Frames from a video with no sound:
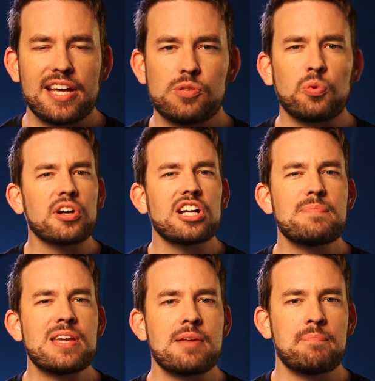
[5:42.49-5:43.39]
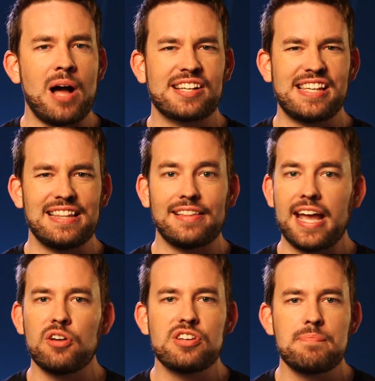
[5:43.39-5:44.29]
because we're going to be unboxing
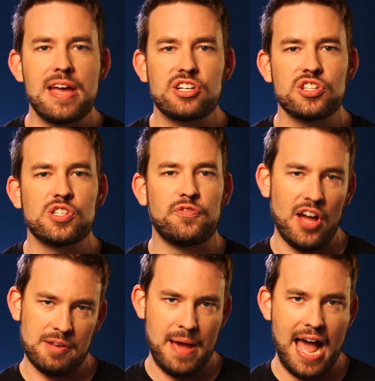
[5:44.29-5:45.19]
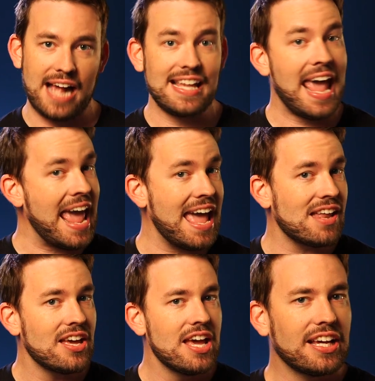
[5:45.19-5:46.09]
LEGO Dimensions Fun Packs
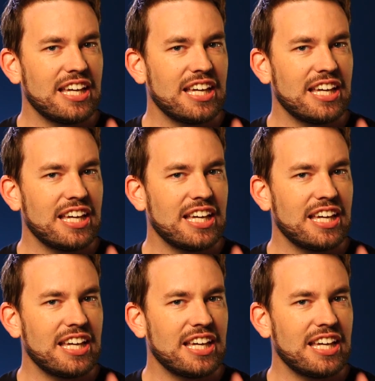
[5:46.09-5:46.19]
and